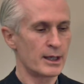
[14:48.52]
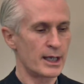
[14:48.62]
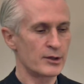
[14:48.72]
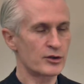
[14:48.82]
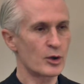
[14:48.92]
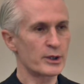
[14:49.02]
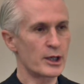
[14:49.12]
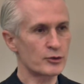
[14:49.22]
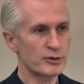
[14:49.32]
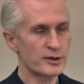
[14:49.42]
And so the
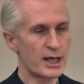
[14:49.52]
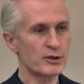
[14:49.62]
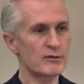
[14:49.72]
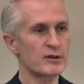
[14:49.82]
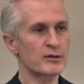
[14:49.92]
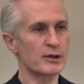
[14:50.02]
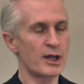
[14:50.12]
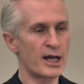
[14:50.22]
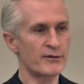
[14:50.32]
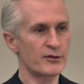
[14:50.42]
ultrasound gives us a
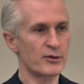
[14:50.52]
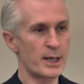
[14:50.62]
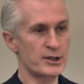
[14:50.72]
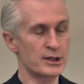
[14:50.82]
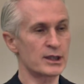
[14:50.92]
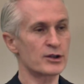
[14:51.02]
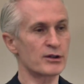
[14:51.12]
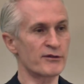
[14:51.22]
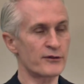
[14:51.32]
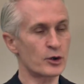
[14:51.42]
lot of information. It's the
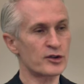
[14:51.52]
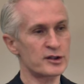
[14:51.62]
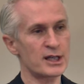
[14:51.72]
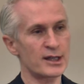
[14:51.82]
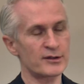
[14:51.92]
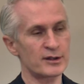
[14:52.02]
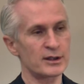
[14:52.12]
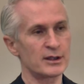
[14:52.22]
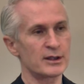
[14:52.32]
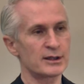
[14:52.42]
first test
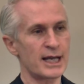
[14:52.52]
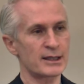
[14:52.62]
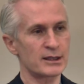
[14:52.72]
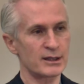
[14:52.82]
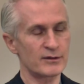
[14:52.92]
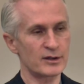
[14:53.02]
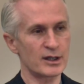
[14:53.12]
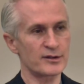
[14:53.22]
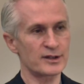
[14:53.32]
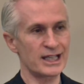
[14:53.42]
that gives
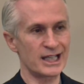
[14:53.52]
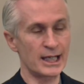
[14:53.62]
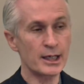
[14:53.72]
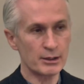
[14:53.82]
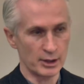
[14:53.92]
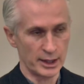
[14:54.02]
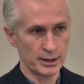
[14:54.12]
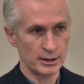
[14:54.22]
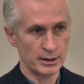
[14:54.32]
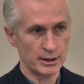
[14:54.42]
us an
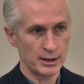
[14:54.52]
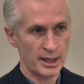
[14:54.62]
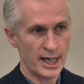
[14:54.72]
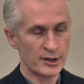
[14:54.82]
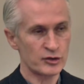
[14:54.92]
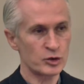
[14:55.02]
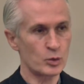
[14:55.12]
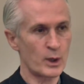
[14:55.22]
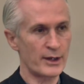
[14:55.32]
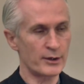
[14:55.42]
inkling as to
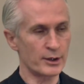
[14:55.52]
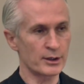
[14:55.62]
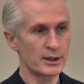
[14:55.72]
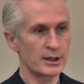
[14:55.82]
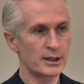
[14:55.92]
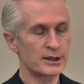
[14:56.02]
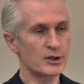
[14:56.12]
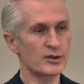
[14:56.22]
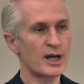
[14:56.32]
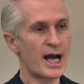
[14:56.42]
whether
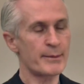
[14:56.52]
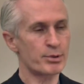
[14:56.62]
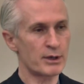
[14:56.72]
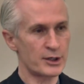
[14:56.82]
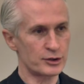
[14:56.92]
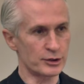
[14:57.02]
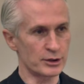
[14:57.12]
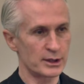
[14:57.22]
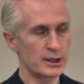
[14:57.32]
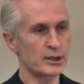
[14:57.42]
there's high
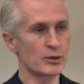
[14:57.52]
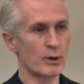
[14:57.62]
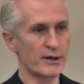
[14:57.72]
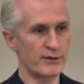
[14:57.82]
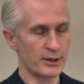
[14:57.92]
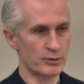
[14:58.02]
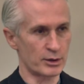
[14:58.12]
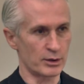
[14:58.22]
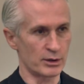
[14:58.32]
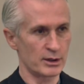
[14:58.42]
pressure in the right
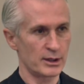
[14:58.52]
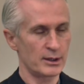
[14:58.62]
ventricle.